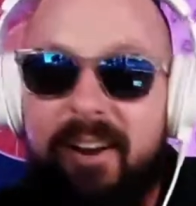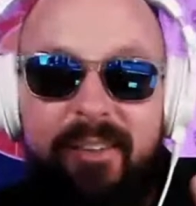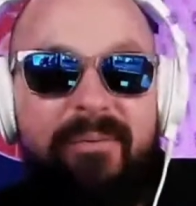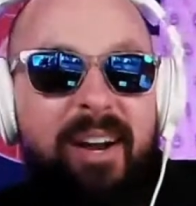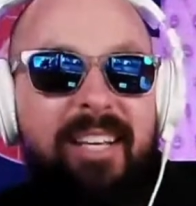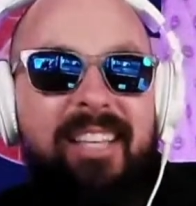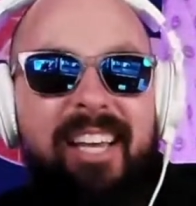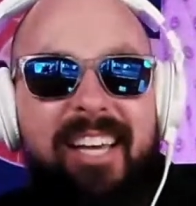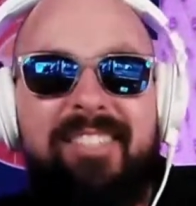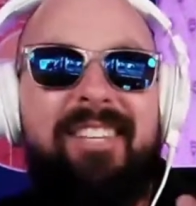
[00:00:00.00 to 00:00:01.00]
And the funny
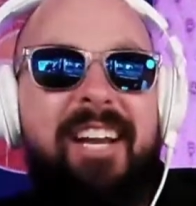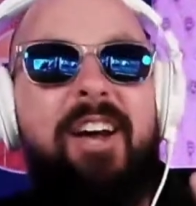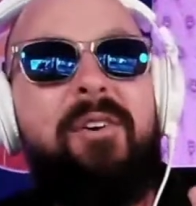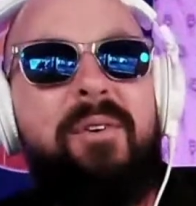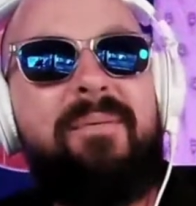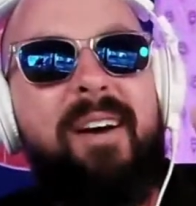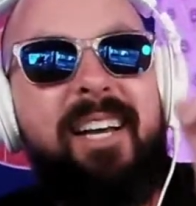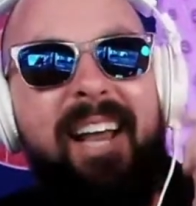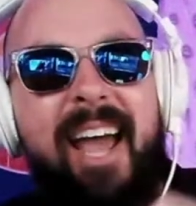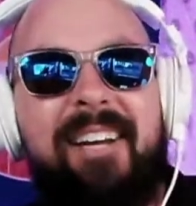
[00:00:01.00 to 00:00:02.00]
thing is I know who
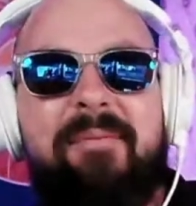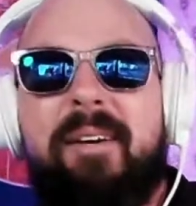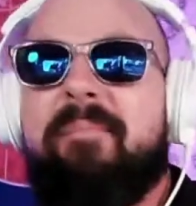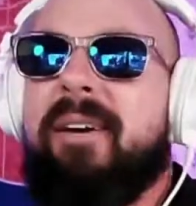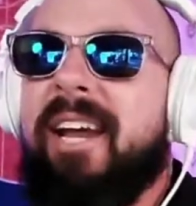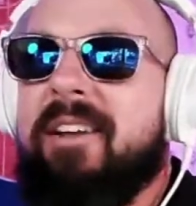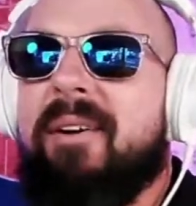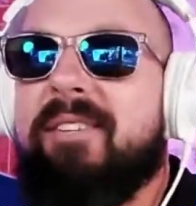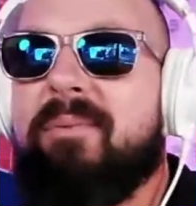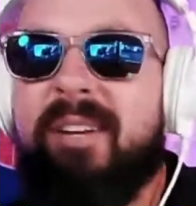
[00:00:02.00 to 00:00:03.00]
fucking hacked me. But
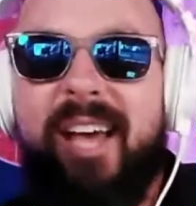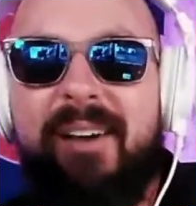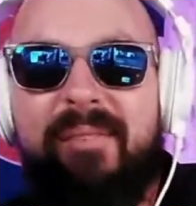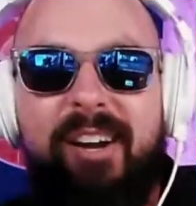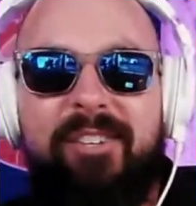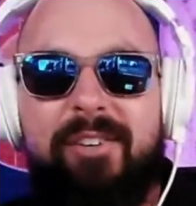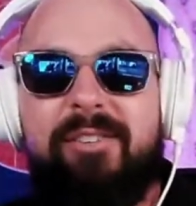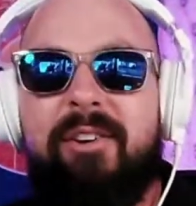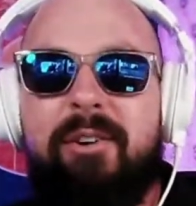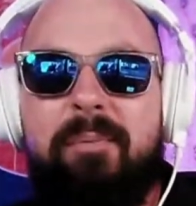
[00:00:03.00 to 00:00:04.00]
anyways, we're live on
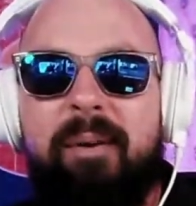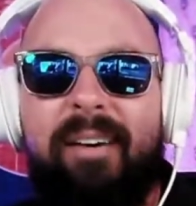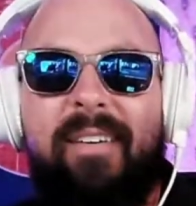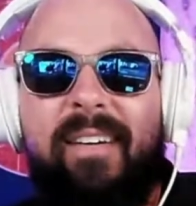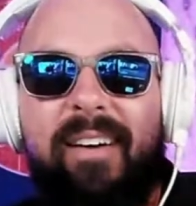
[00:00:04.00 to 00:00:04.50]
YouTube,